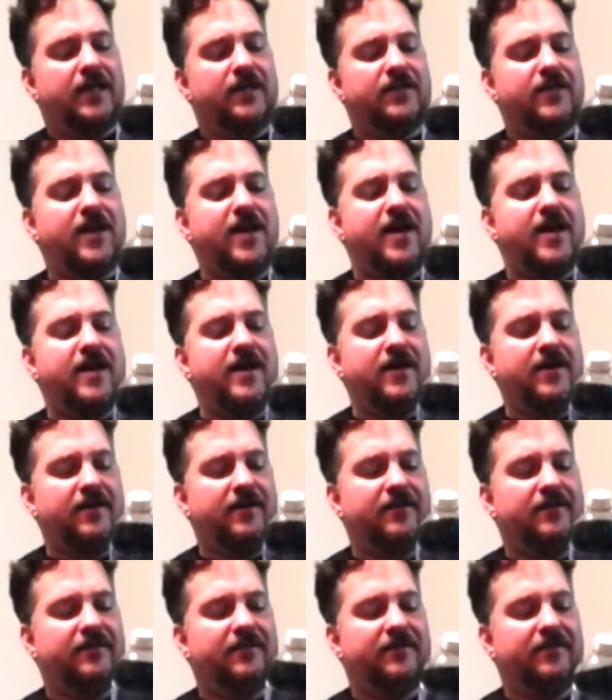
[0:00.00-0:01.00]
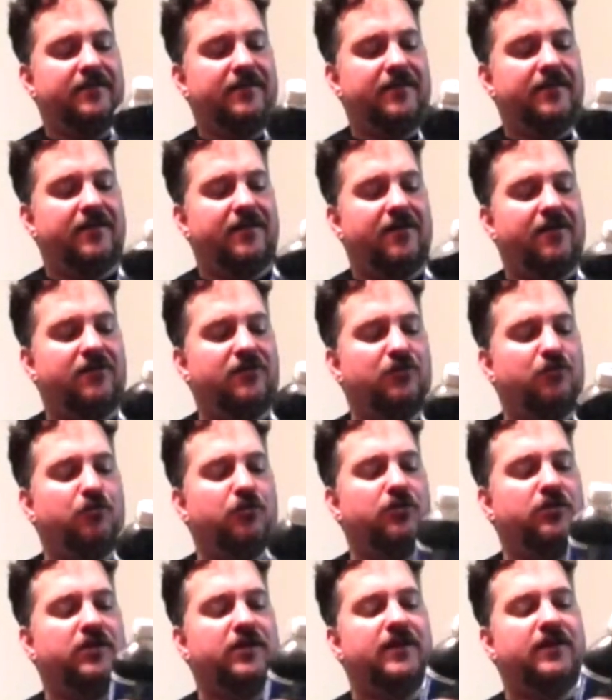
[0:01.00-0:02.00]
They are the
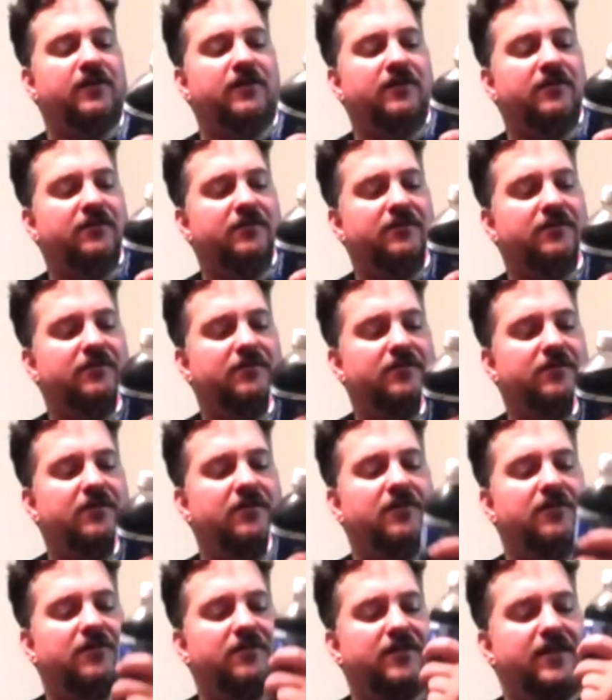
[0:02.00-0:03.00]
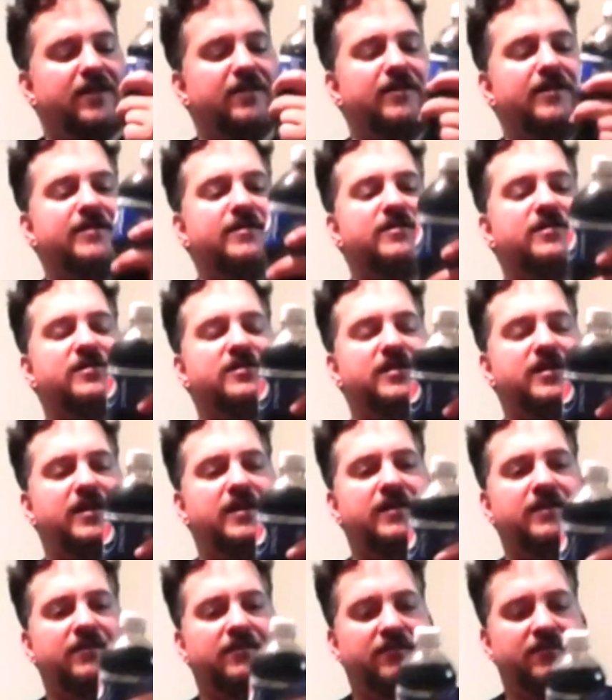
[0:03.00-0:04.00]
world leader. They lead the city